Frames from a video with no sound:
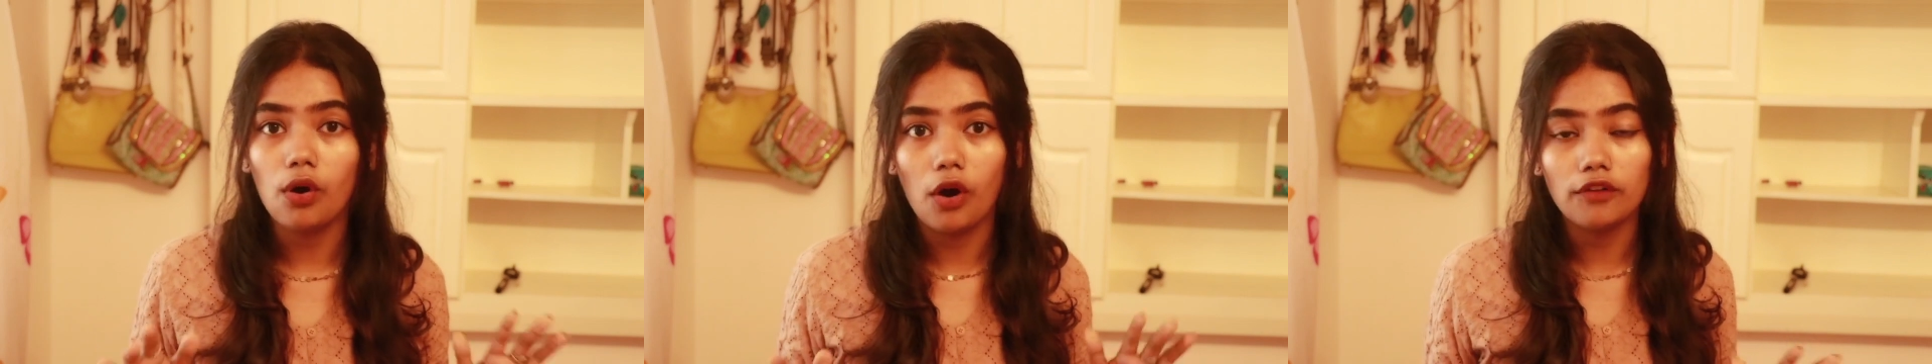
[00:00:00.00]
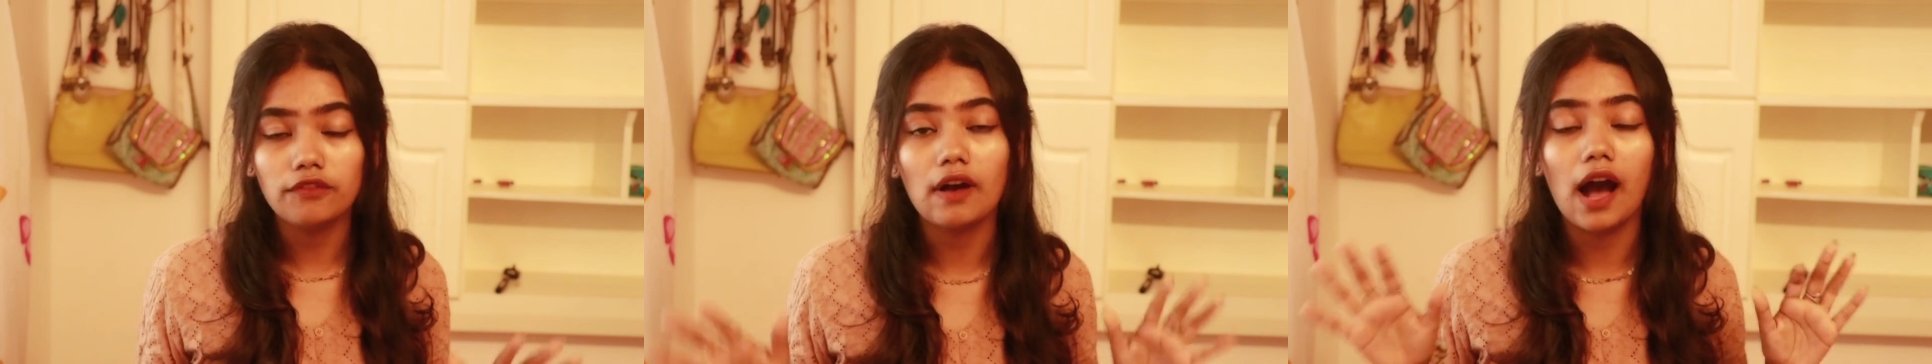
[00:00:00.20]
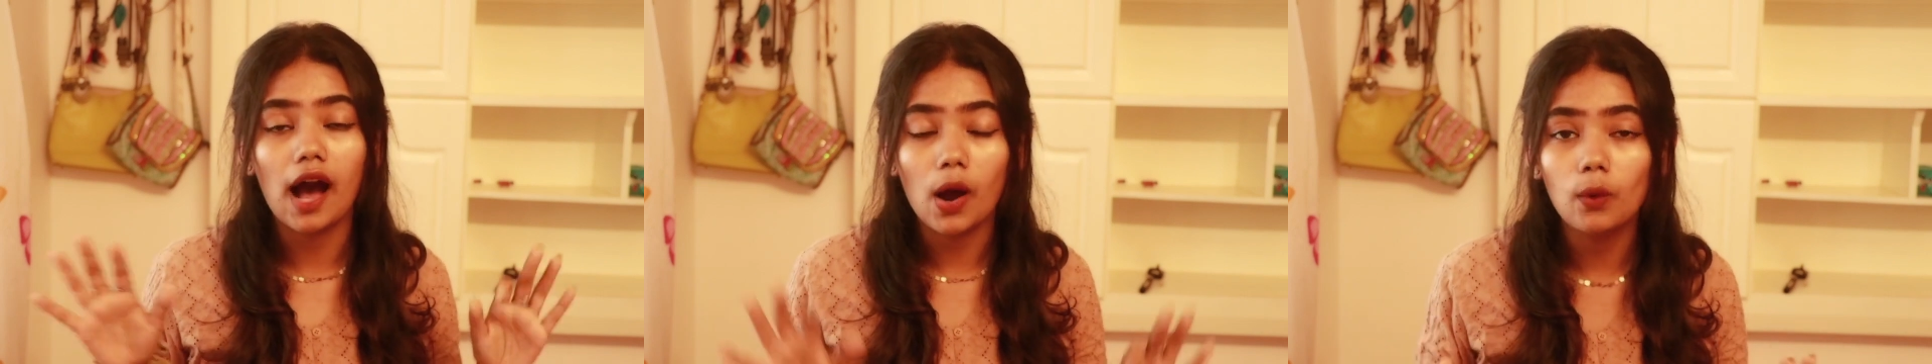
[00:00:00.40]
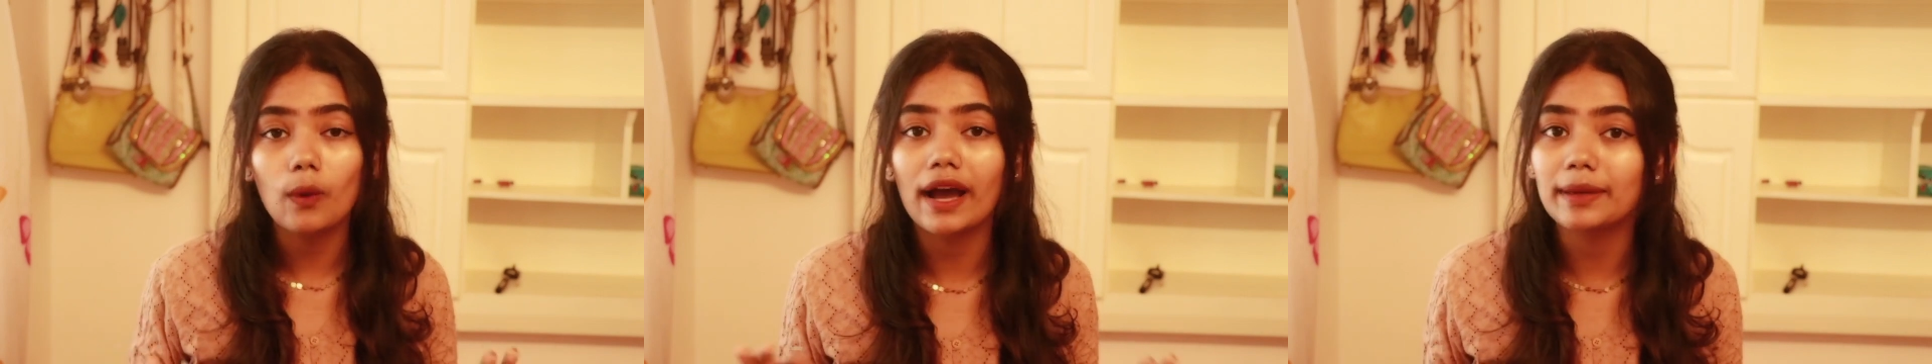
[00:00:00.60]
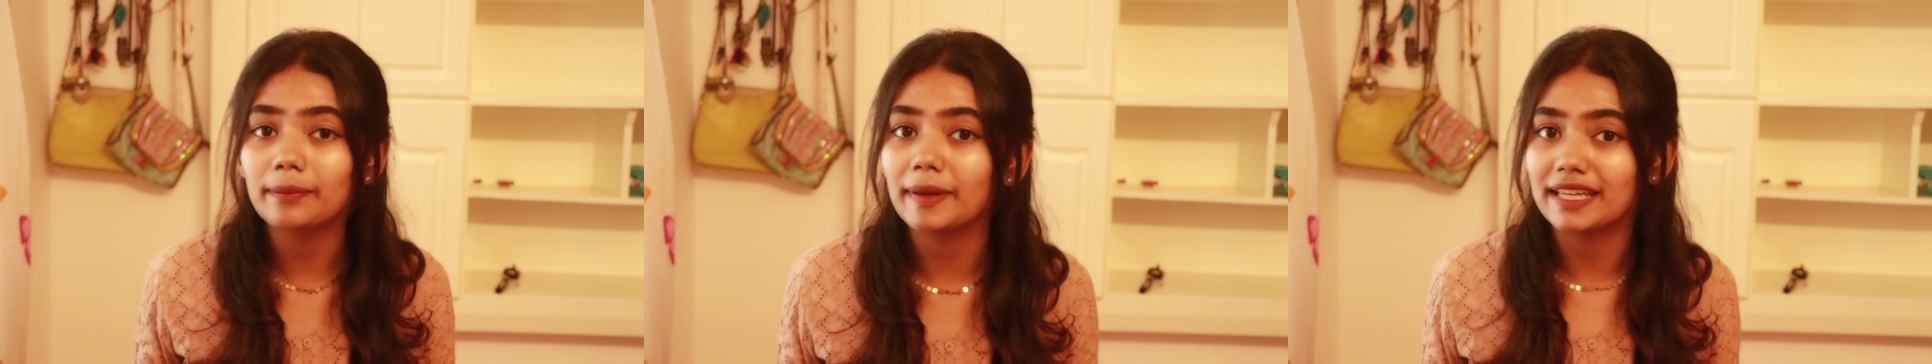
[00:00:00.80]
of how
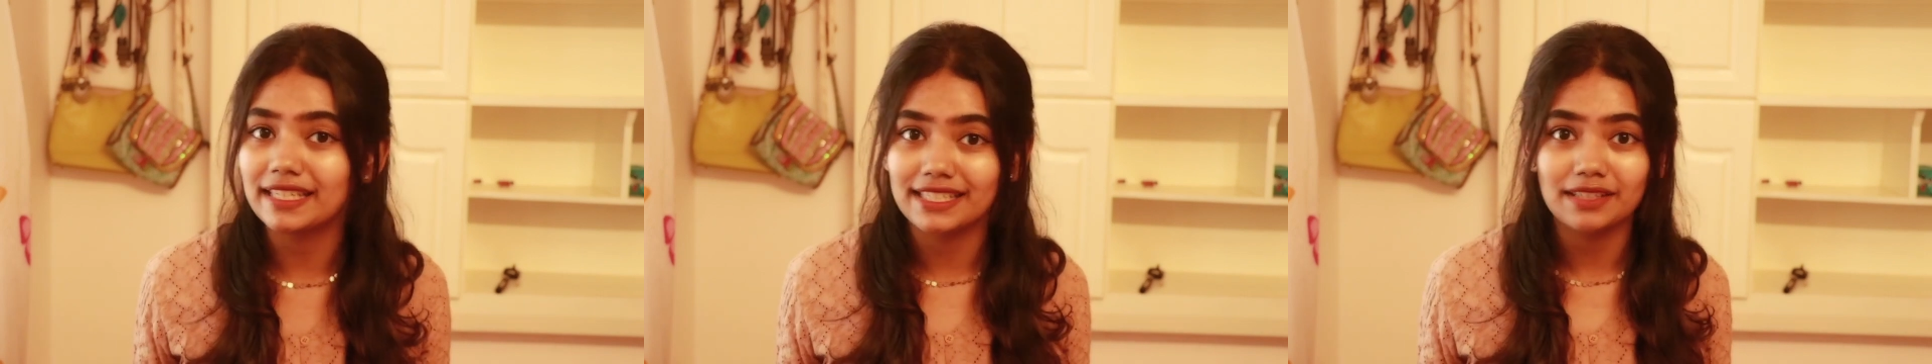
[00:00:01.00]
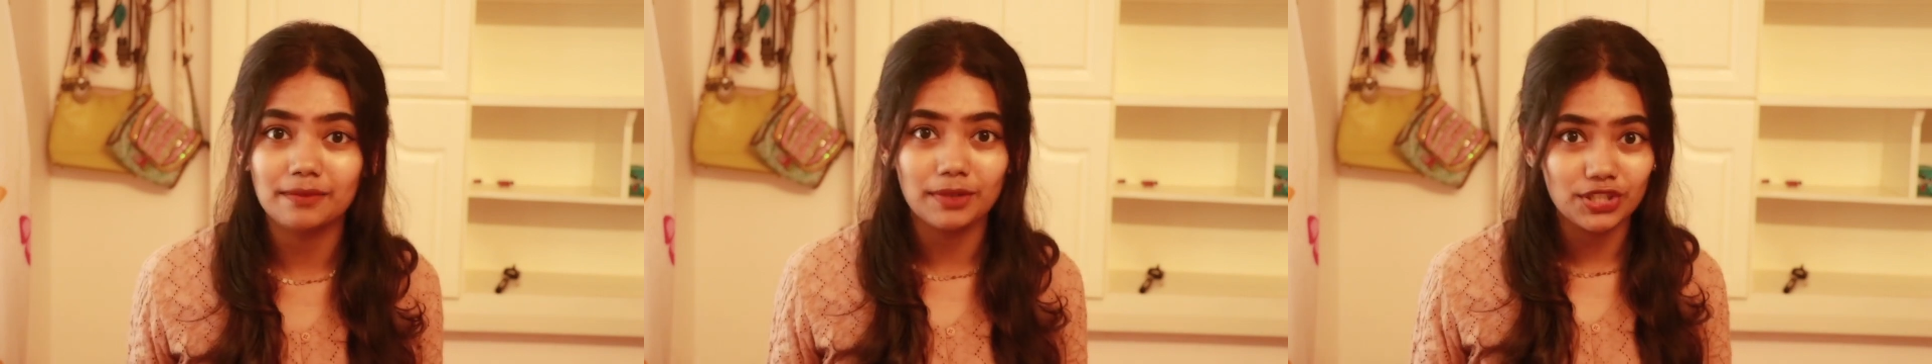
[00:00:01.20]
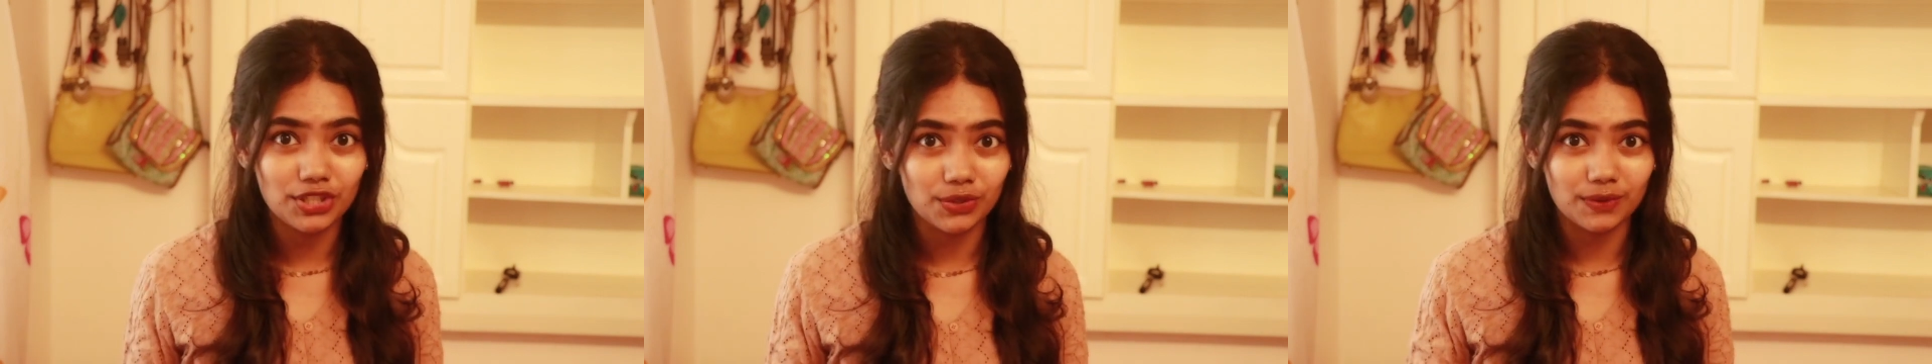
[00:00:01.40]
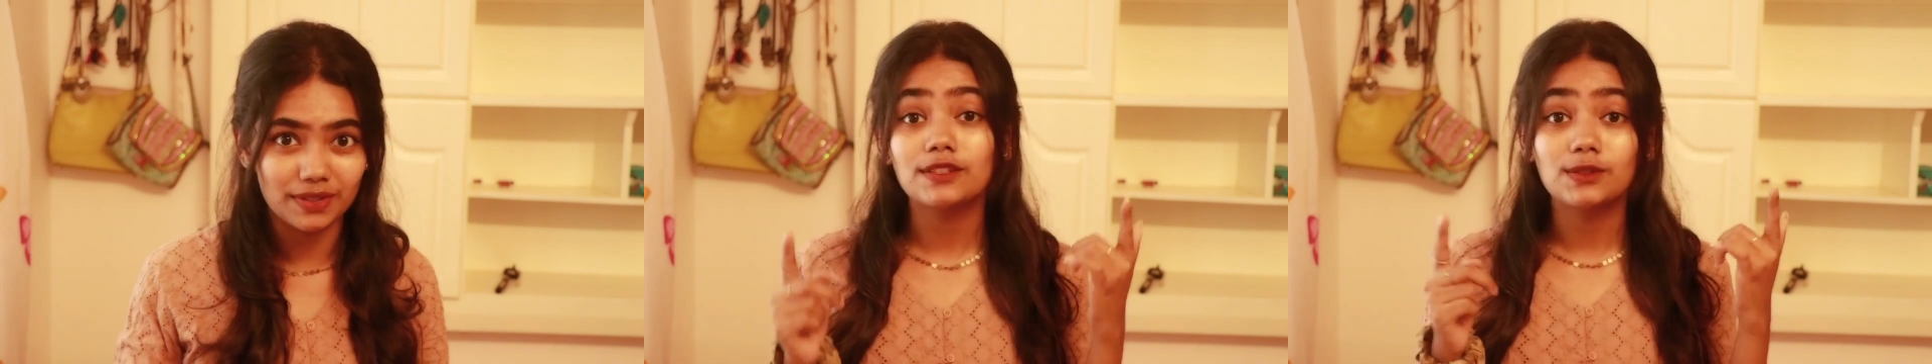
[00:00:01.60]
I painted my shoes.